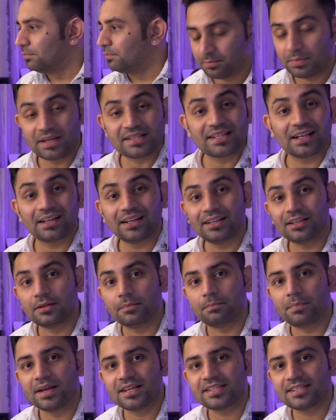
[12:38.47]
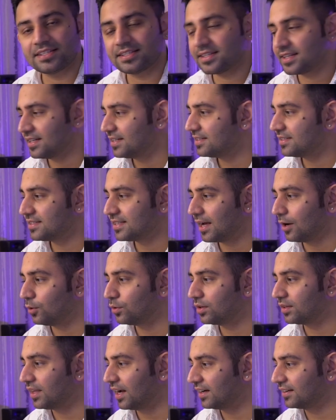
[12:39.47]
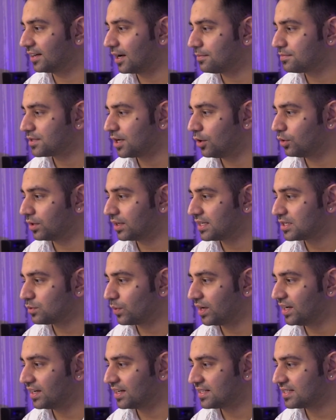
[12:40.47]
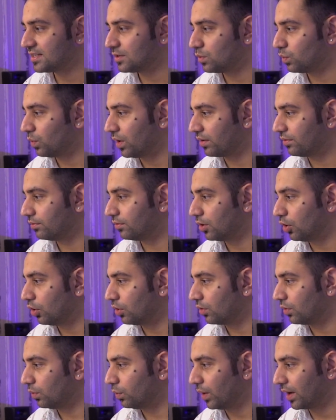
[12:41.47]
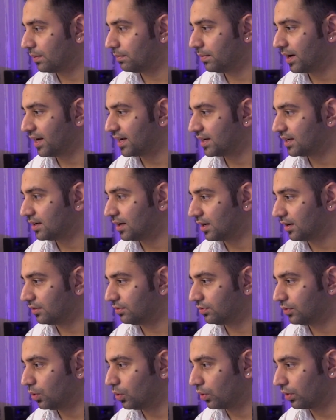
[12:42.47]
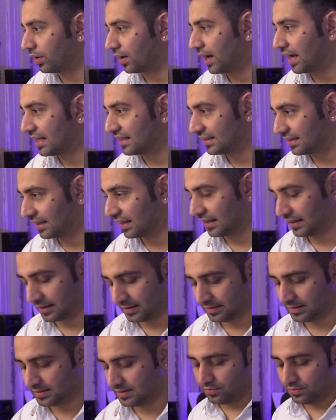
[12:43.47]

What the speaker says: Basically, the best sound that comes out is when it is in 1 or 1 by 4, I think.